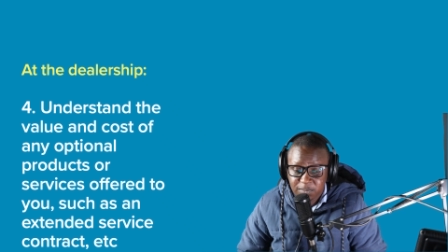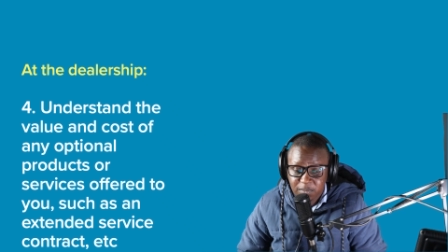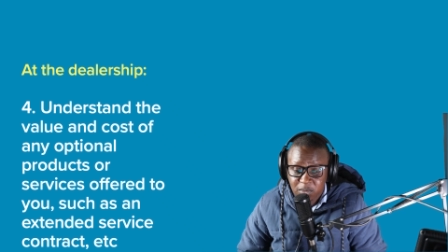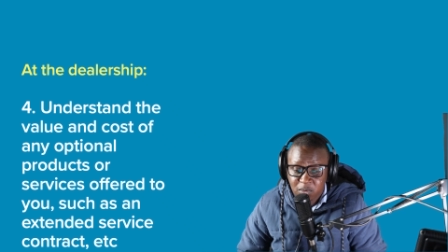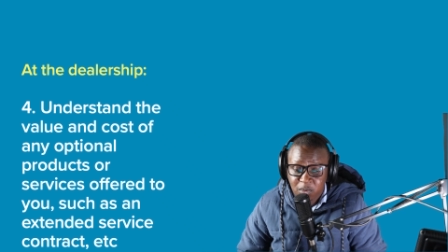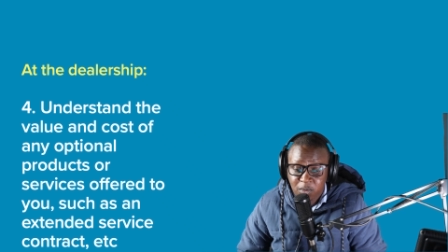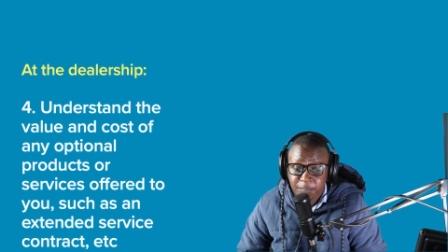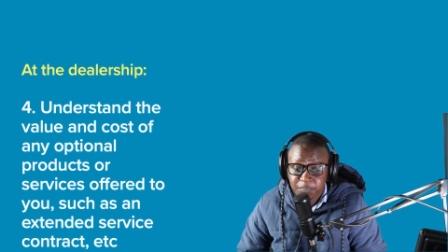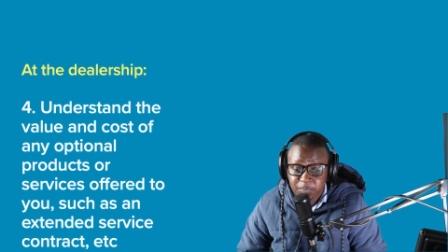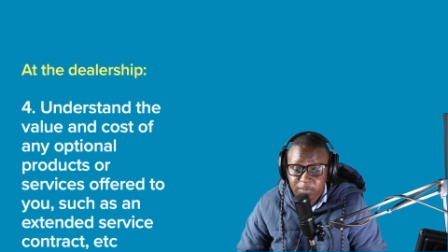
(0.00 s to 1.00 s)
Or
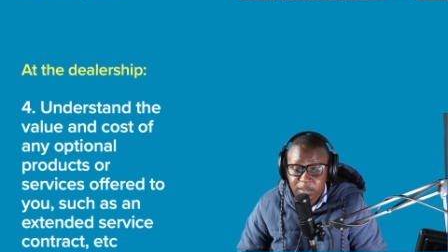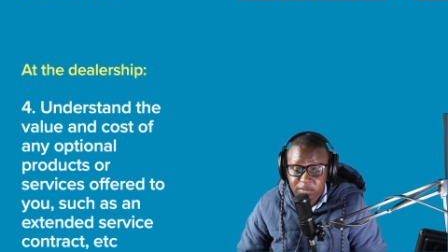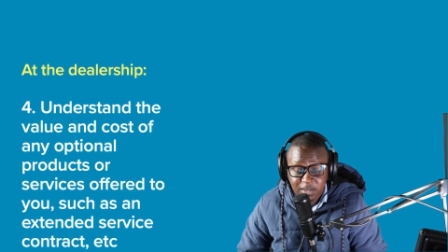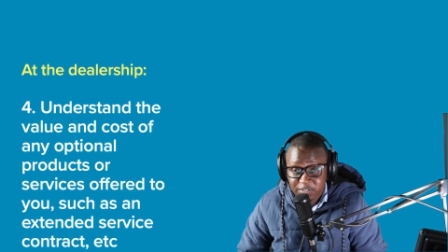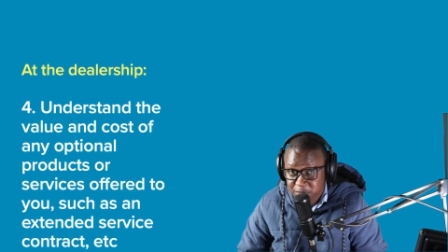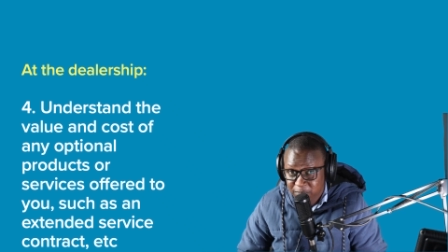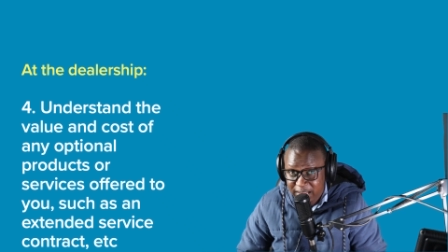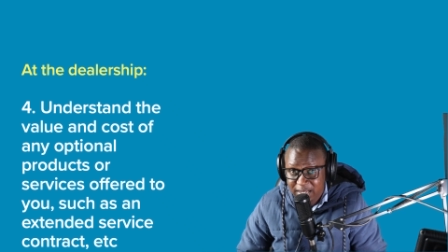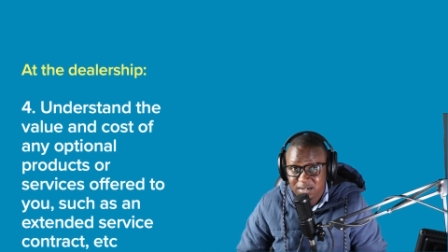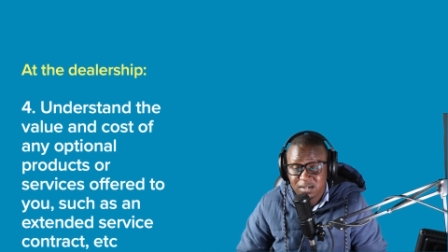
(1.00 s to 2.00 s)
service
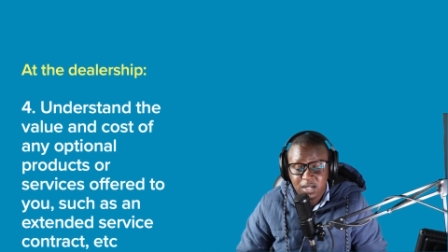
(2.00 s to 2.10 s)
plan.